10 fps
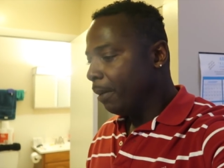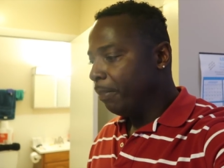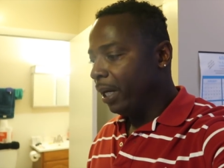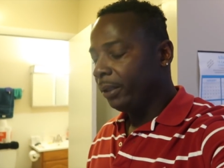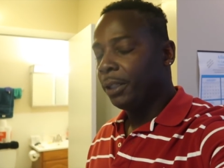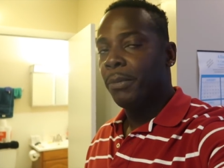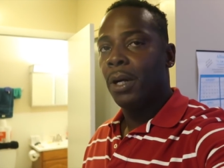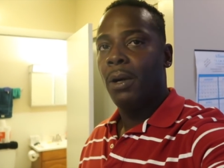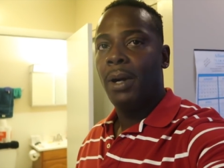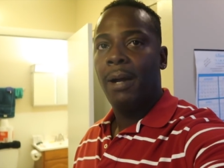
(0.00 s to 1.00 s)
but
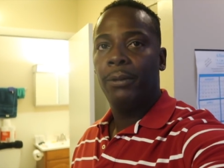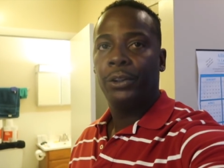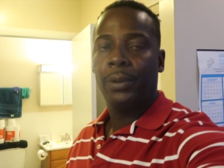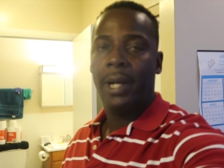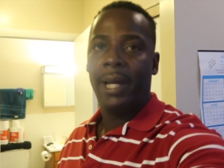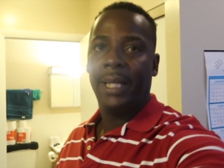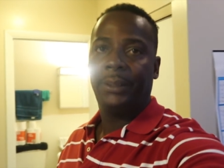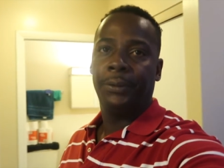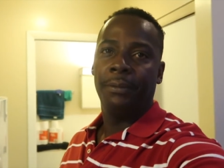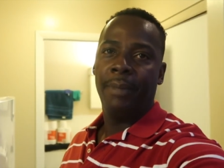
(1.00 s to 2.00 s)
tomorrow I will try
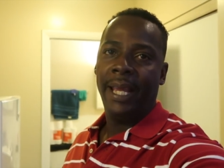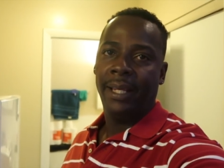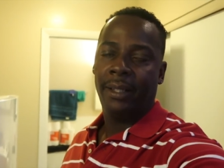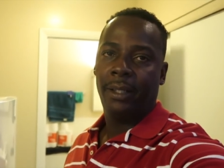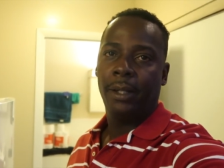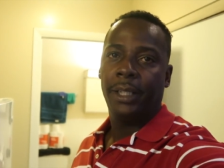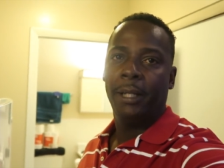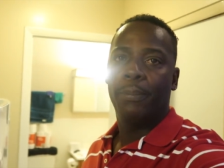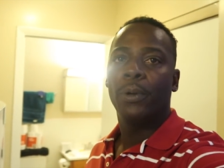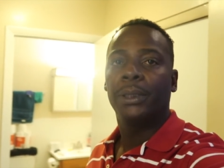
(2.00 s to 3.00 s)
to make
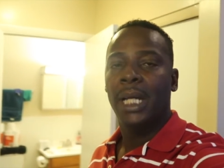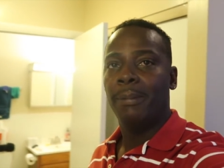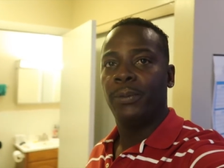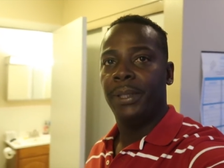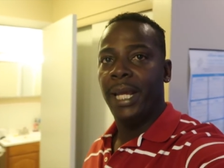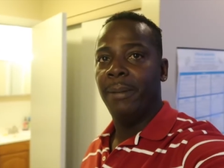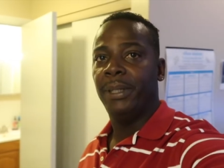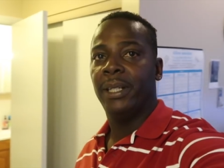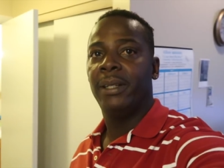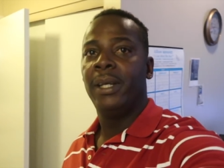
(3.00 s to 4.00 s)
cooking pork chops with
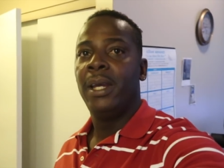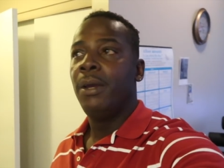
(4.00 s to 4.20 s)
Damion